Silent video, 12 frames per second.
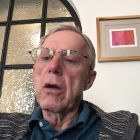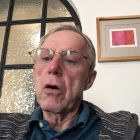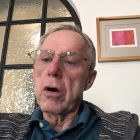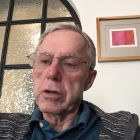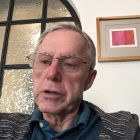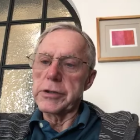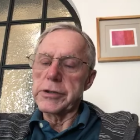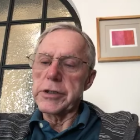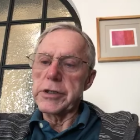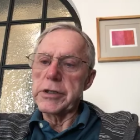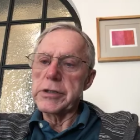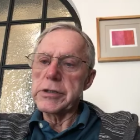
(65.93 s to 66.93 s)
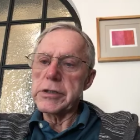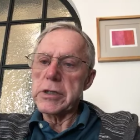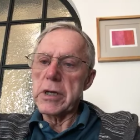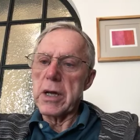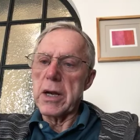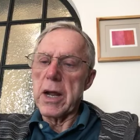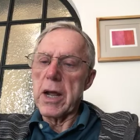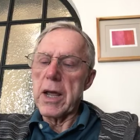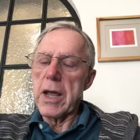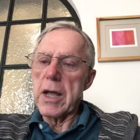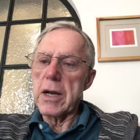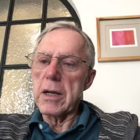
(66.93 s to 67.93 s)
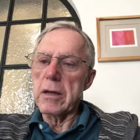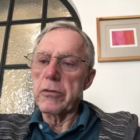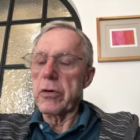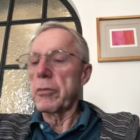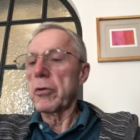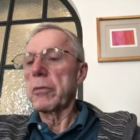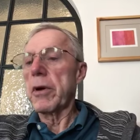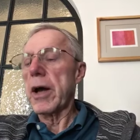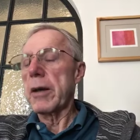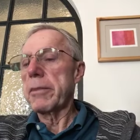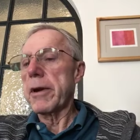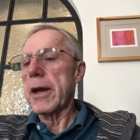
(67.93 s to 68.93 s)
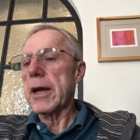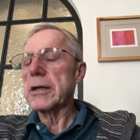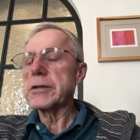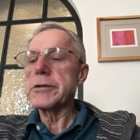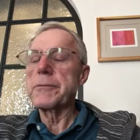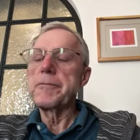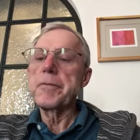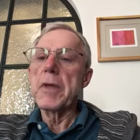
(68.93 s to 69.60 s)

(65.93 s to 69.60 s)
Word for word: heart disease and I had a triple bypass.